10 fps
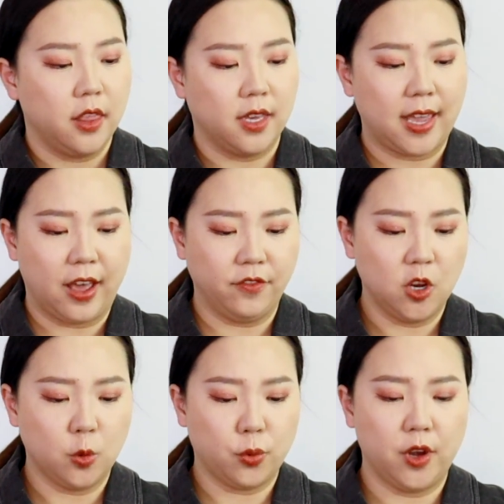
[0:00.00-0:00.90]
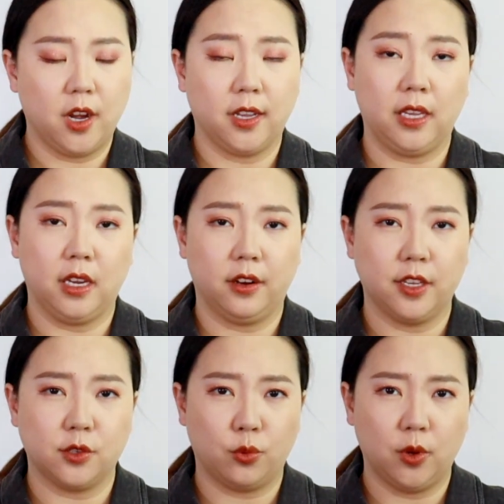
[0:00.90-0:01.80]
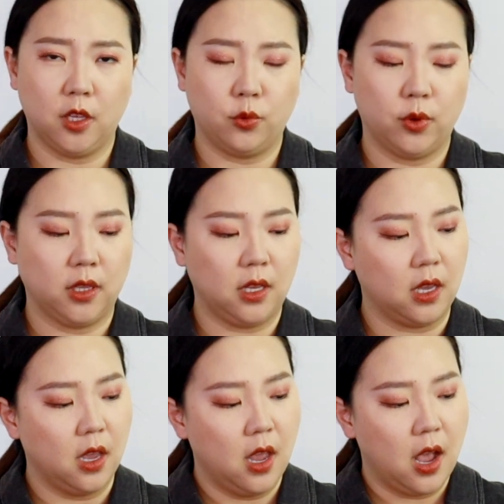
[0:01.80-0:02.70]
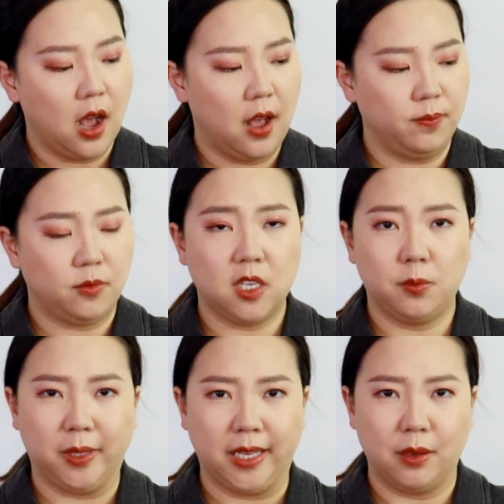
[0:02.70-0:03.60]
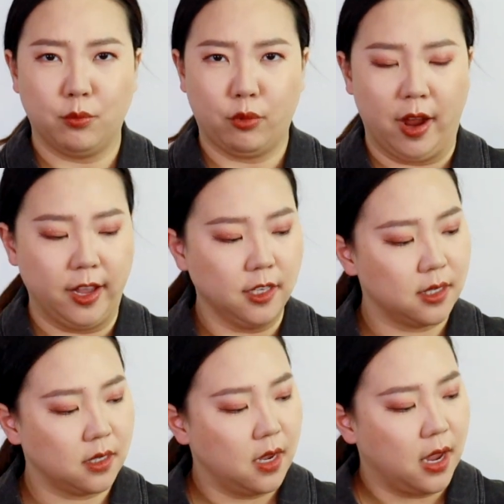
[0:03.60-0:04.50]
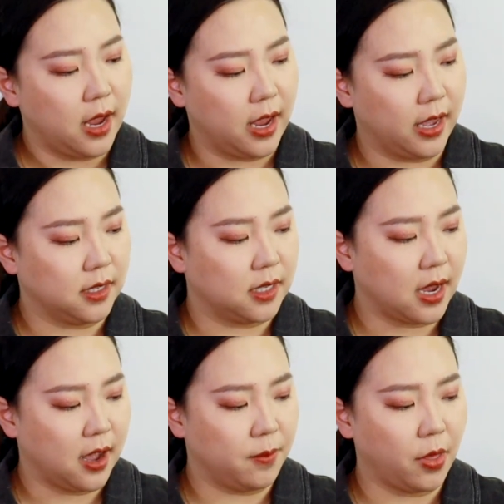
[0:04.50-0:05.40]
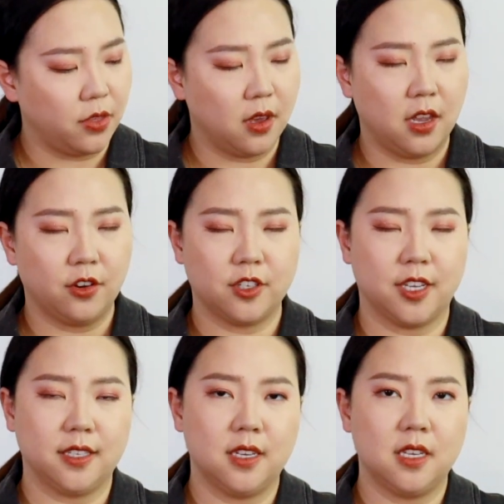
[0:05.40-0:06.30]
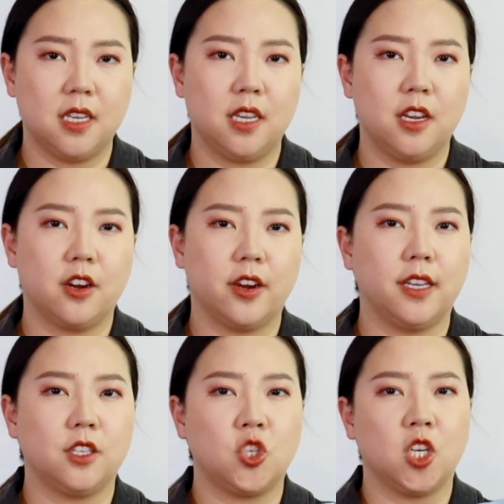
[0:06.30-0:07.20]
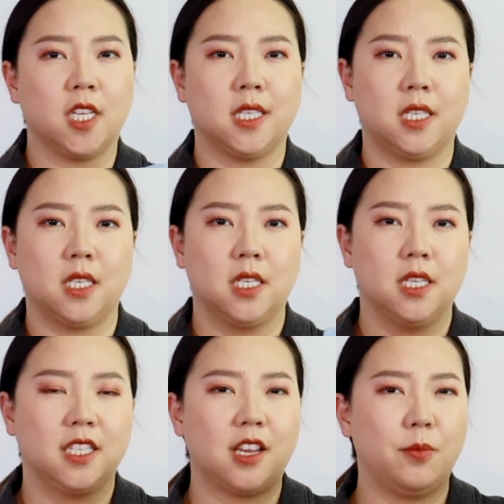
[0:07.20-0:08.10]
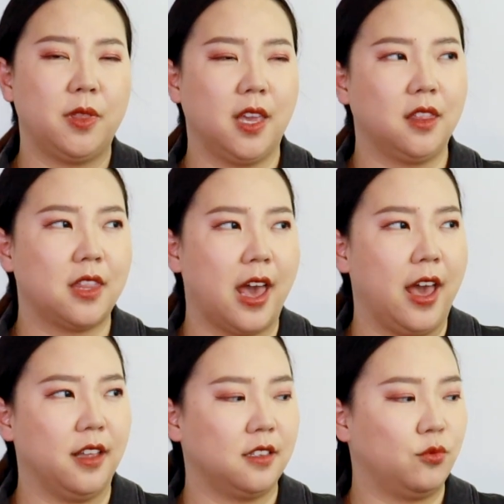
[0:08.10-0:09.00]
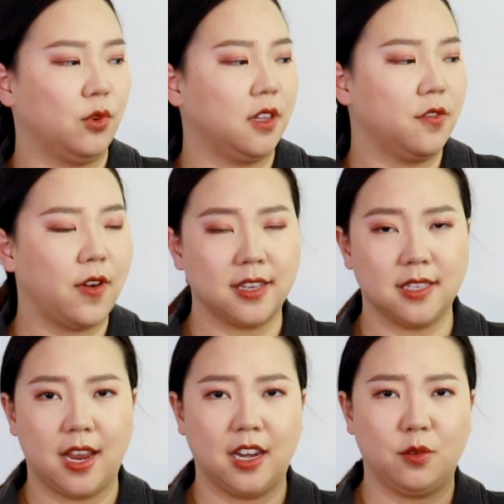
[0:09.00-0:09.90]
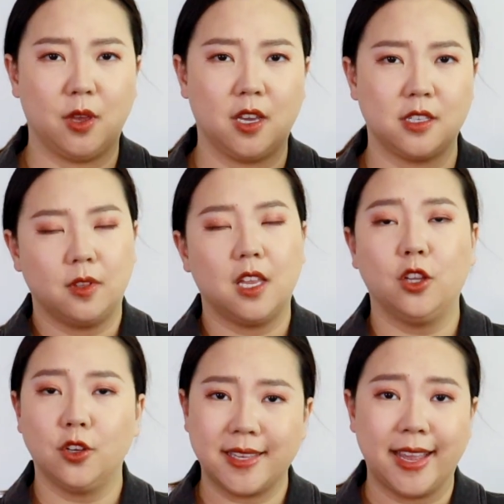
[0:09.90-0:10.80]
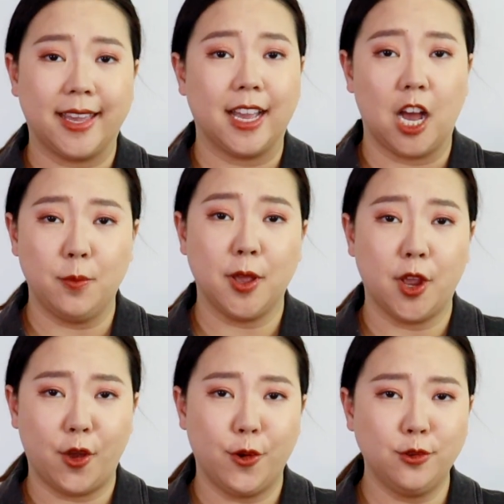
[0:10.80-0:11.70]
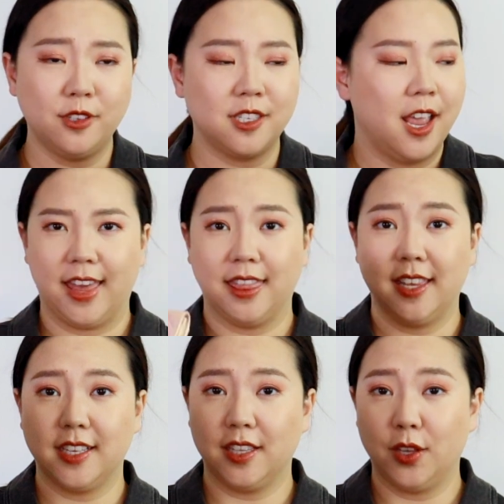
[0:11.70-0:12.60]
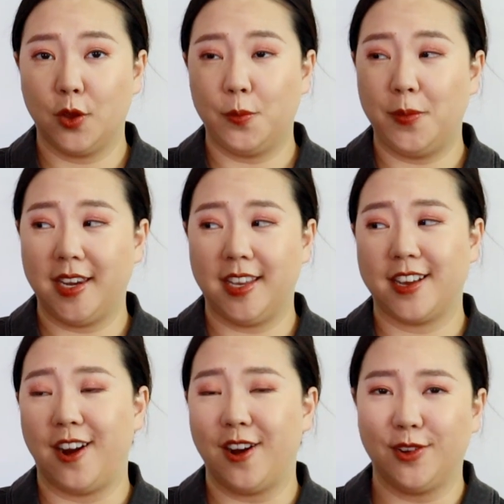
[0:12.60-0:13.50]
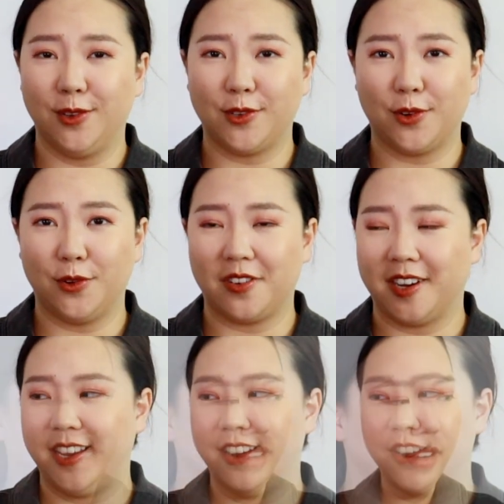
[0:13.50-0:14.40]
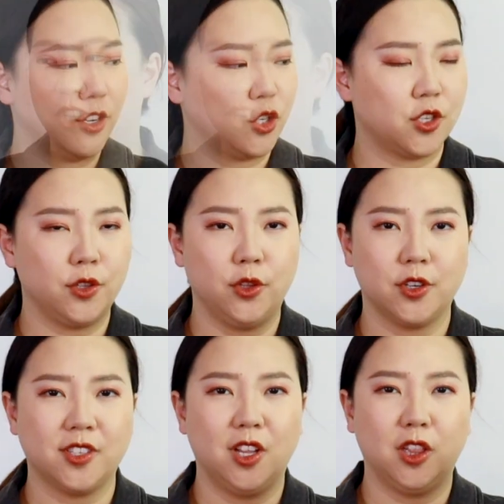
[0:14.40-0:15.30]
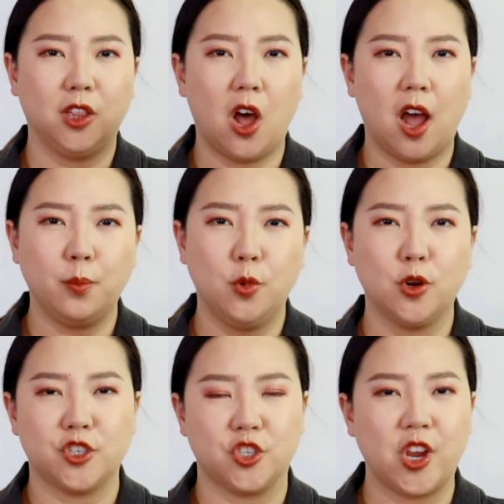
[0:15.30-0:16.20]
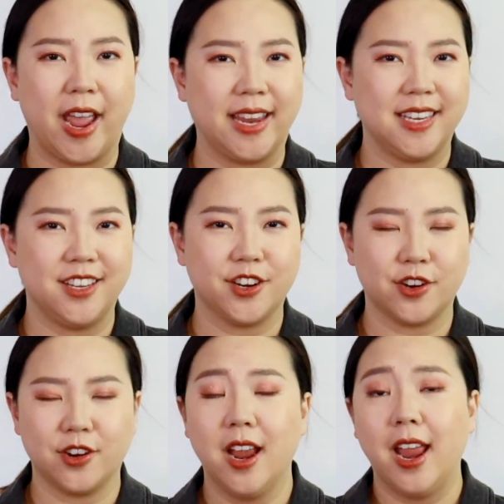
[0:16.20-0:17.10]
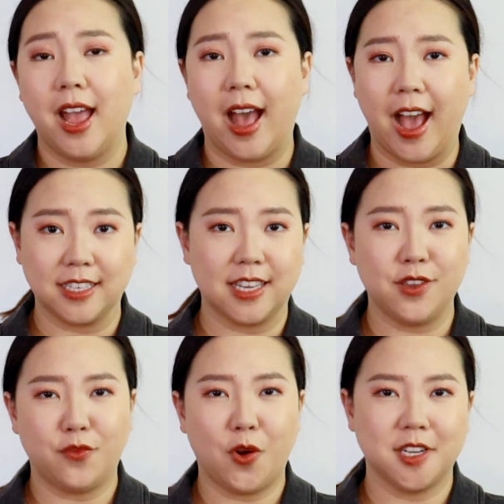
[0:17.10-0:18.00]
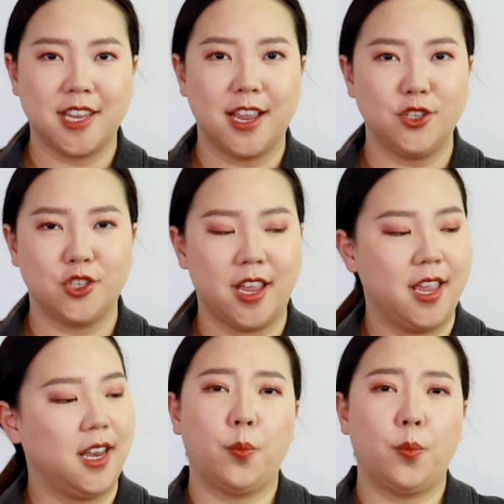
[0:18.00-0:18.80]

The caviar print on here is really, really um, deeply impressed. And um, the iridescent in here is just something that's really fascinating because it looks like it comes and goes and this little mini card holder over here it just looks a lot more shinier asking for attention.